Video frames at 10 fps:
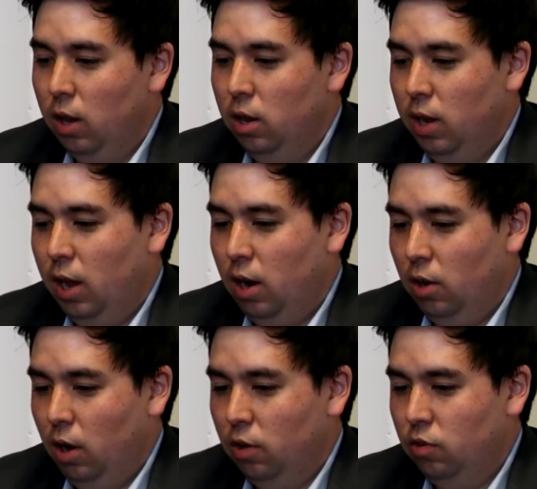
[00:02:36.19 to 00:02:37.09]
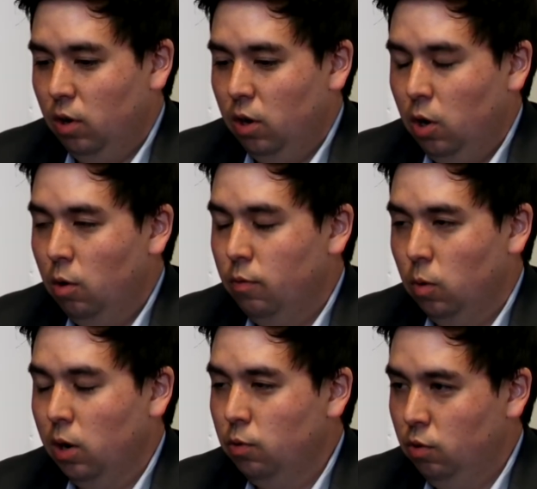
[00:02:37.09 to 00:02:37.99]
look at us starting
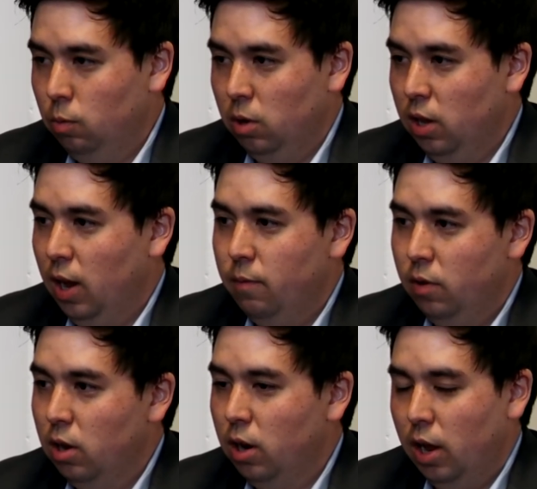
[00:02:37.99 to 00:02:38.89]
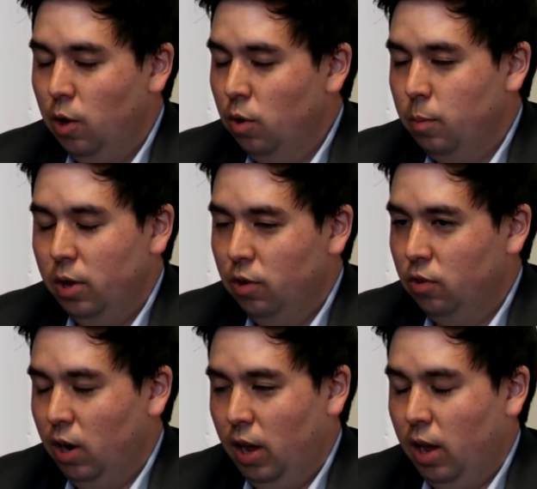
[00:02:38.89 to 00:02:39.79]
0-4, I was still really confident. I know the players
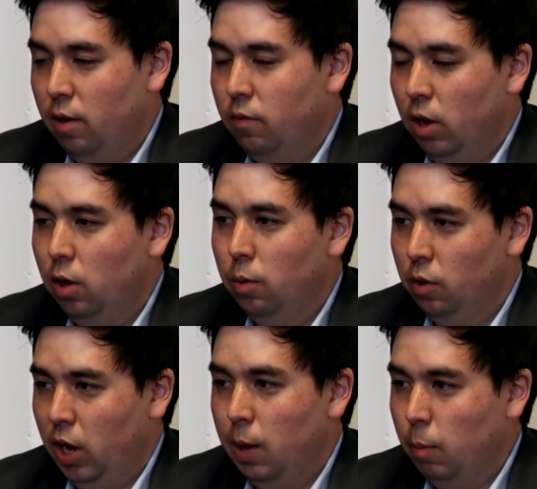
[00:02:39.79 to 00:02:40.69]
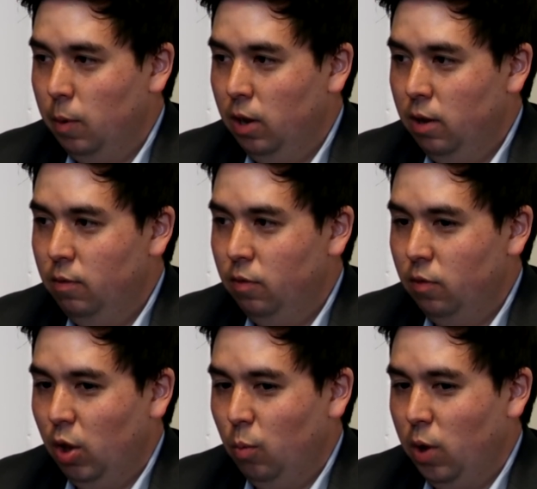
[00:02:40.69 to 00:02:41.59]
that I have, I know what they're capable of,
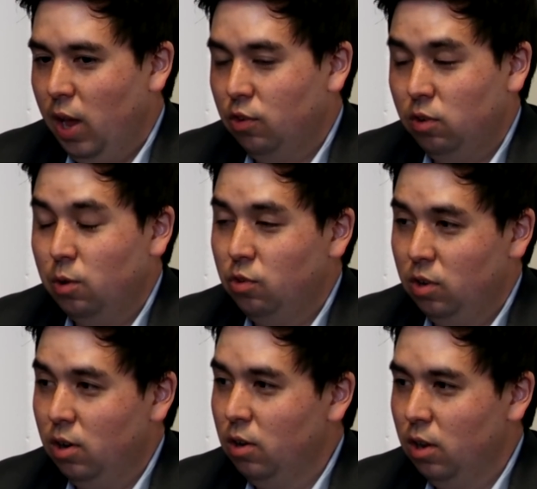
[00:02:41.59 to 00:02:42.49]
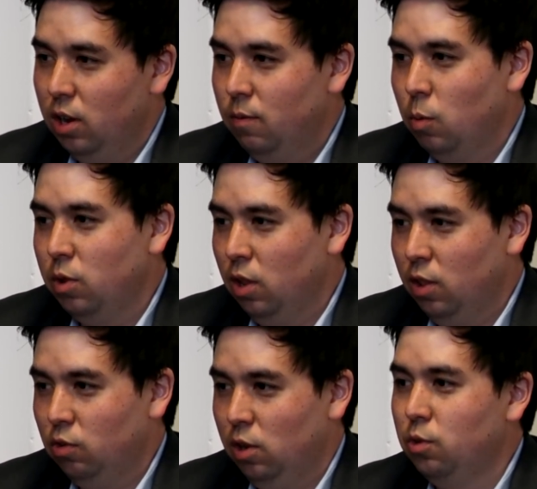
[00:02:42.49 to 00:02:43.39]
and we had a slow start, and even within
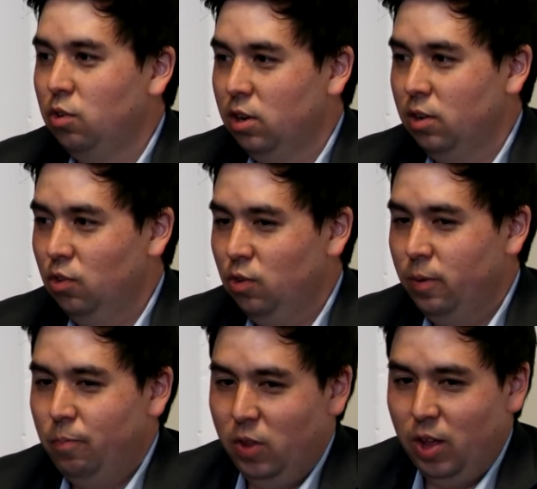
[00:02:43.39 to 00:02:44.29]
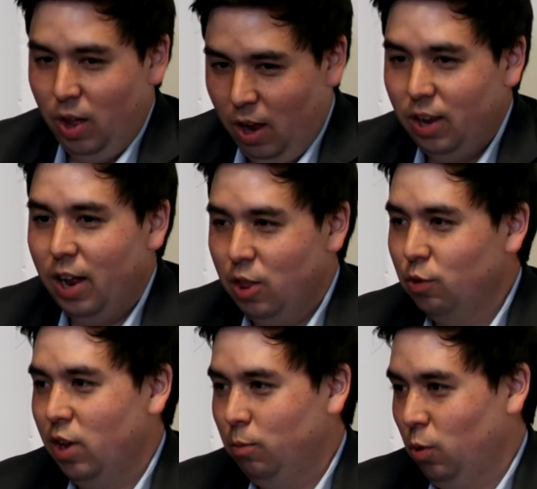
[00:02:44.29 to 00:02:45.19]
the slow starts, a lot of those
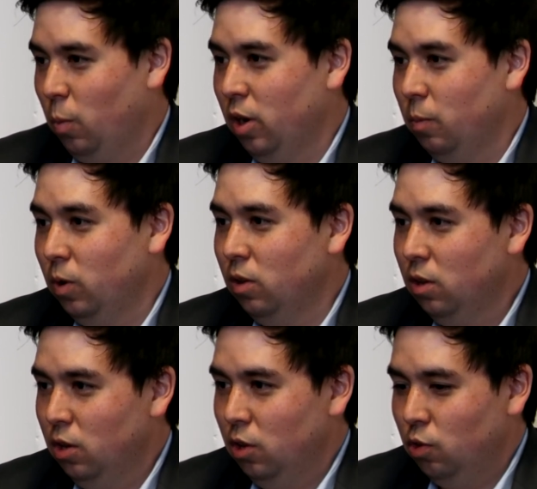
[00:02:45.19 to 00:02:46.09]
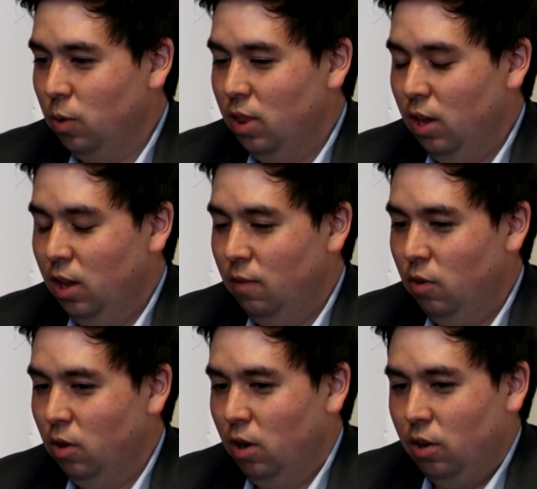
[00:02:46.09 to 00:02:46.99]
games are winnable. So I think if
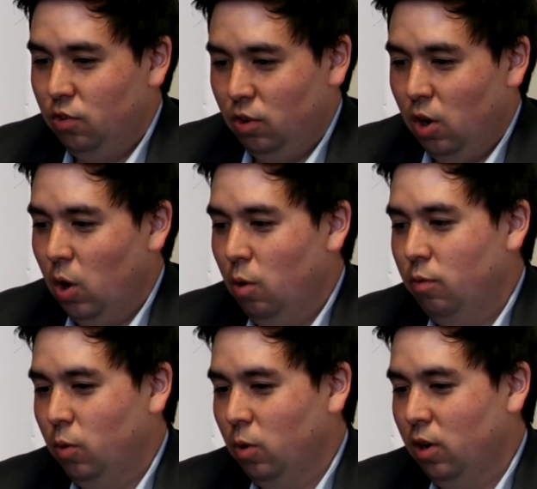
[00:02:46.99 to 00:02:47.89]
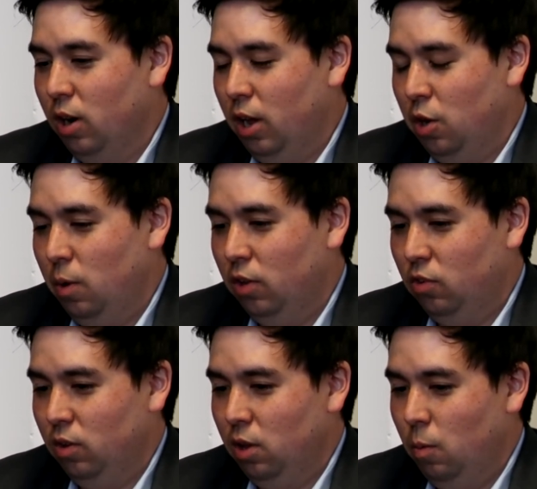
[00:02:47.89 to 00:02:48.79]
you're going to start 0-4 and you
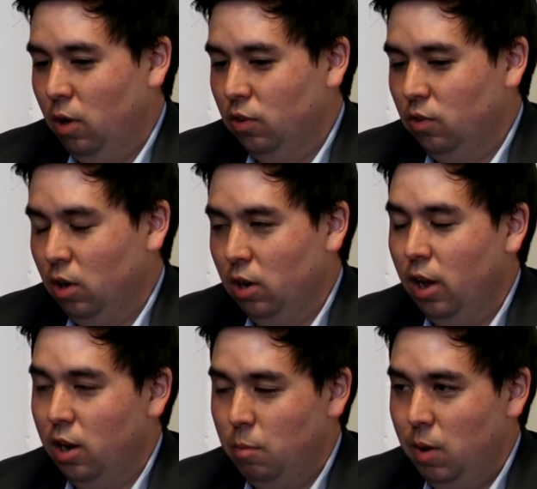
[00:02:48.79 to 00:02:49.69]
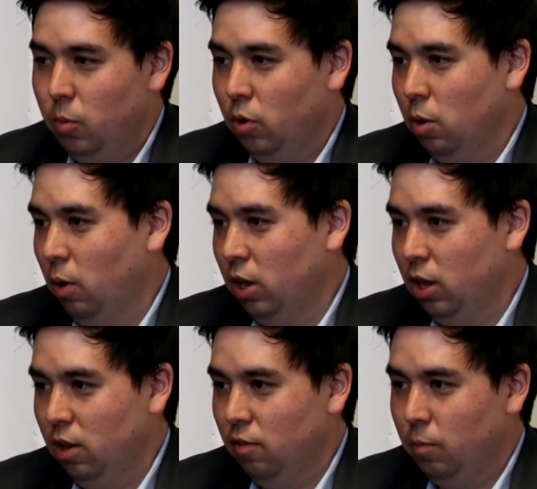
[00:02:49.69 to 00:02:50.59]
instantly want to start cutting people or you want to
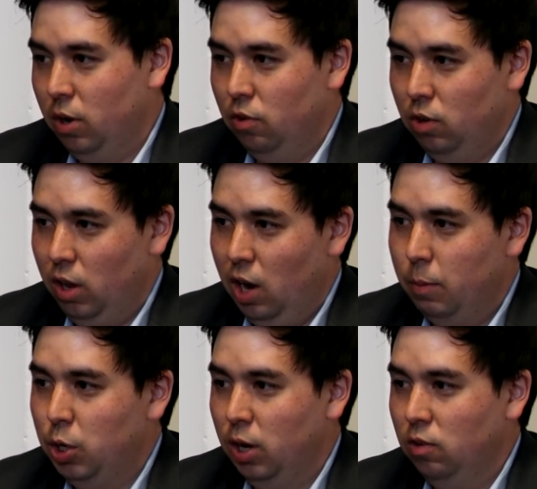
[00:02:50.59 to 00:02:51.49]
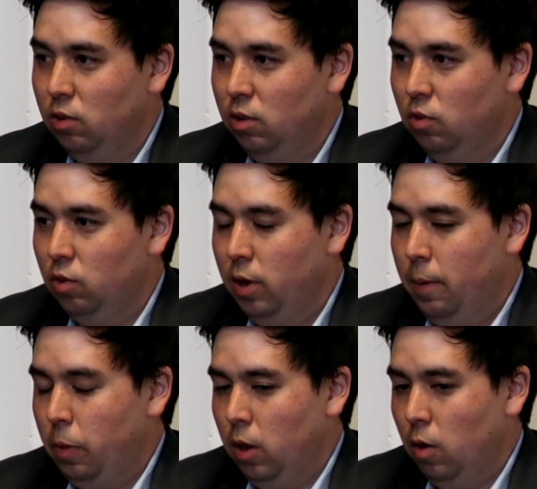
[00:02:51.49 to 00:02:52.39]
give players in academy chances,
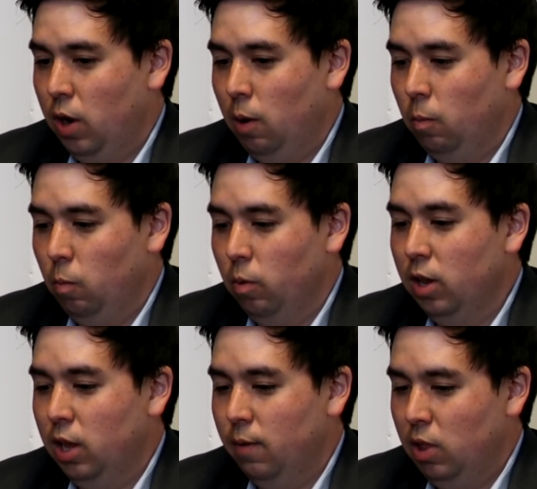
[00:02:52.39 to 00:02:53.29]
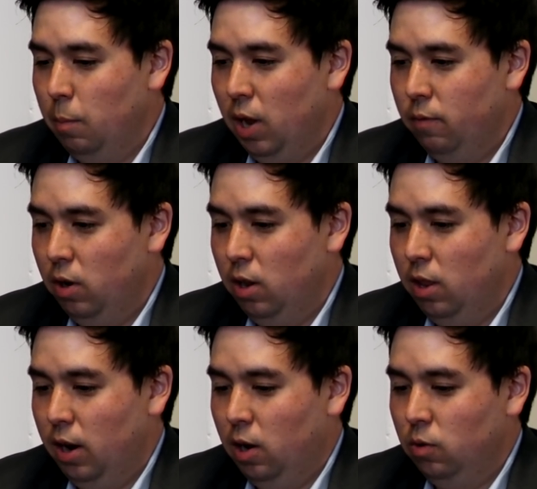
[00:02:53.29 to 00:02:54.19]
you're not really giving the benefit of the
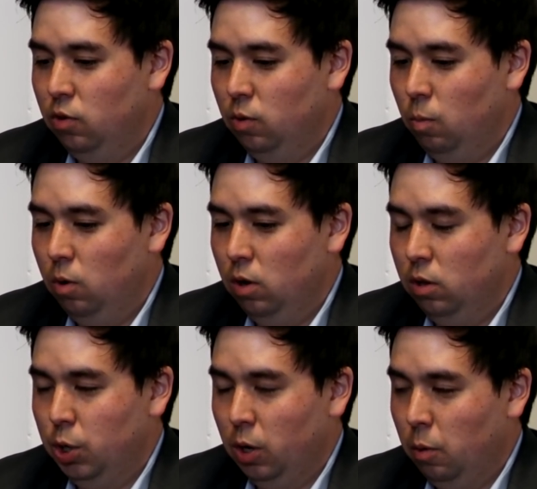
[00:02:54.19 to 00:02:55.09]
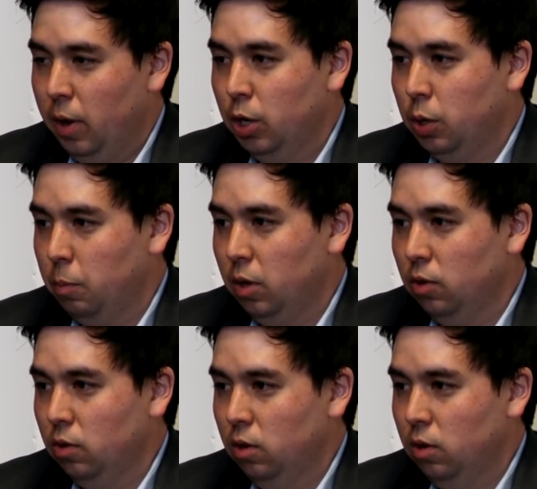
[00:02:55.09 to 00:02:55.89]
doubt to what the general manager built.